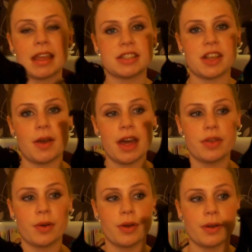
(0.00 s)
So I
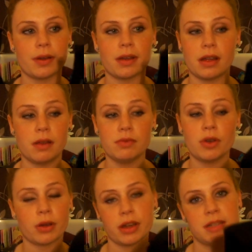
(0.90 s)
thought, I'm
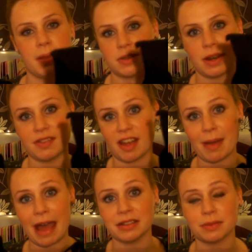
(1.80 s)
not going to spend
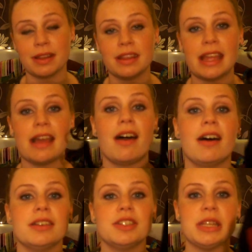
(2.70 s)
£25 when they
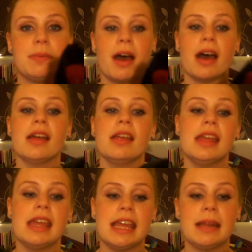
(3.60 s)
are cheaper
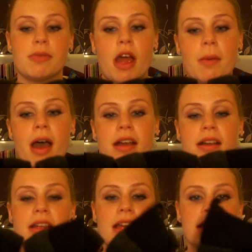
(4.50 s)
in Primark.
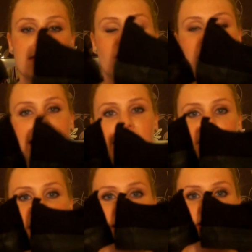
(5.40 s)
Got like a
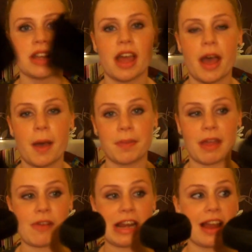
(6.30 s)
little wedge, um,
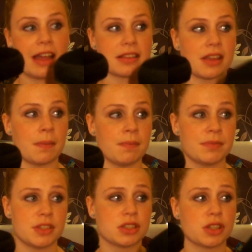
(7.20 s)
I really like them,
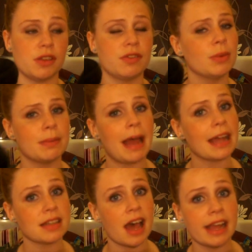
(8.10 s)
just go for with
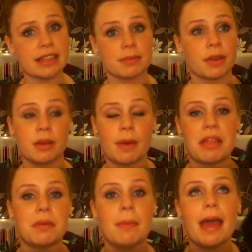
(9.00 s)
black tights, I'm going to
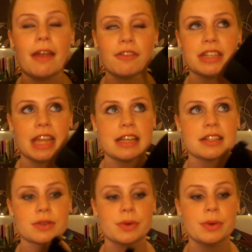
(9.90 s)
wear them every day to
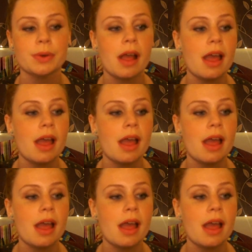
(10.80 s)
school.